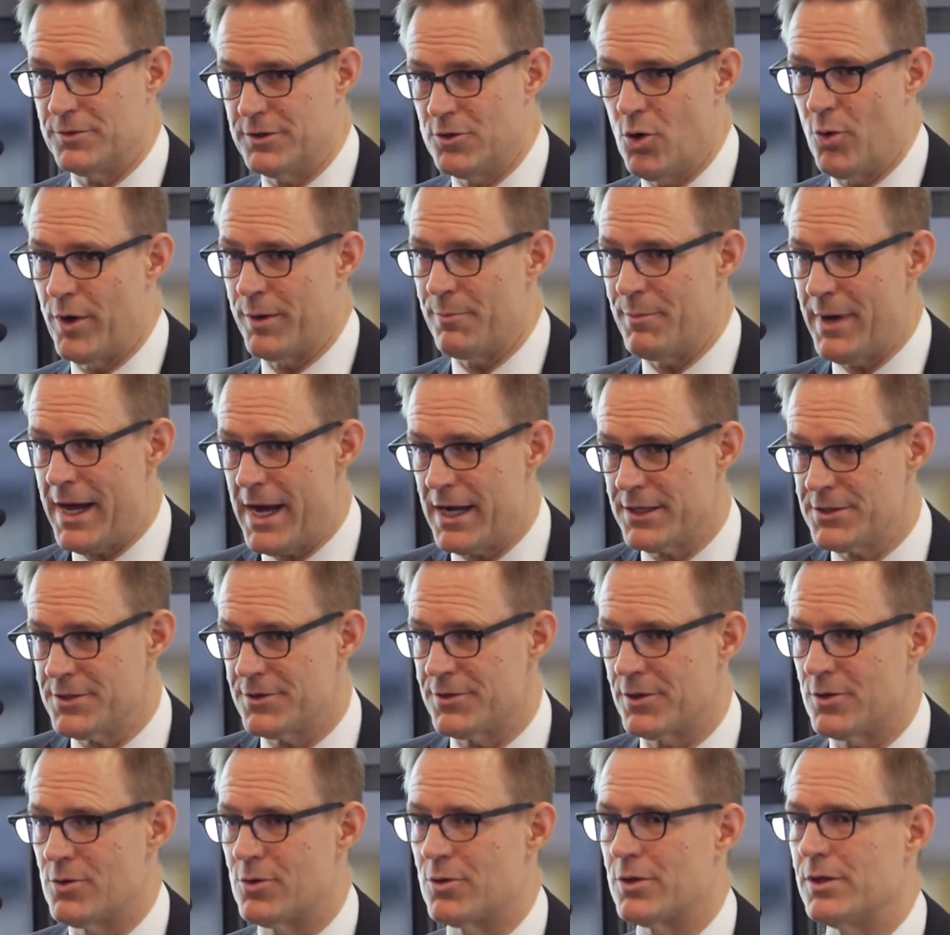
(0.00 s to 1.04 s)
going back to
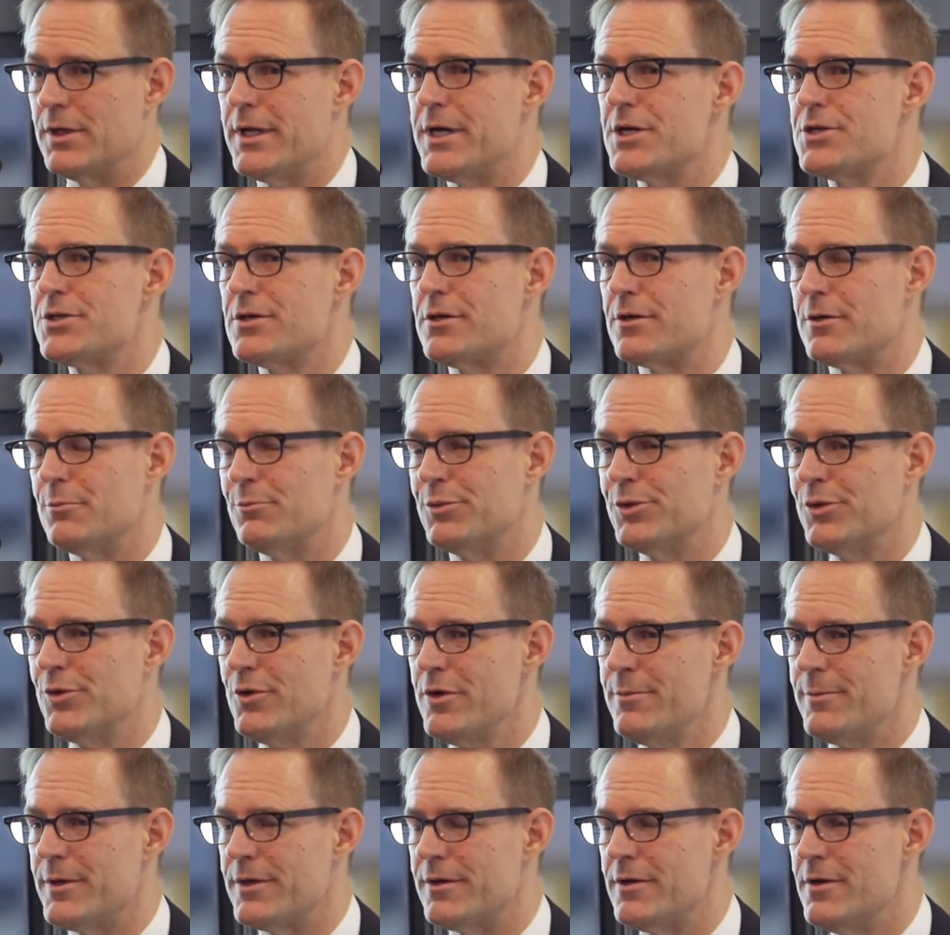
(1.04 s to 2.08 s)
the correlation on
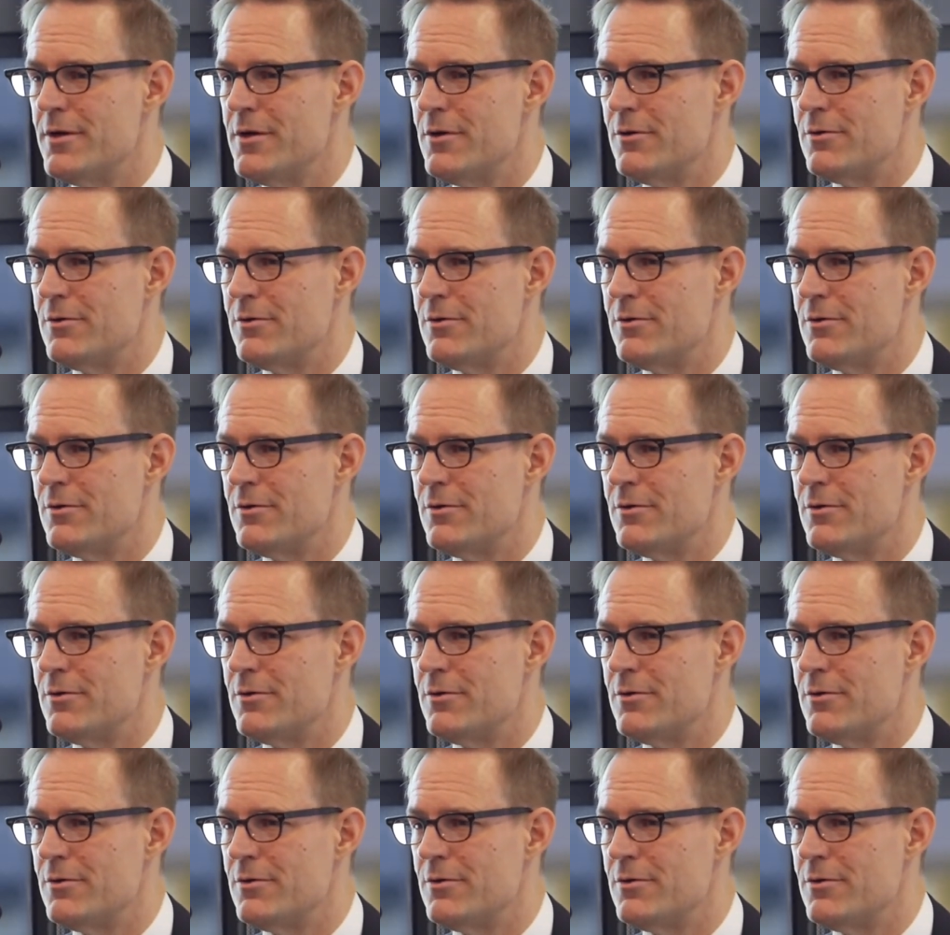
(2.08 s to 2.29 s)
employment,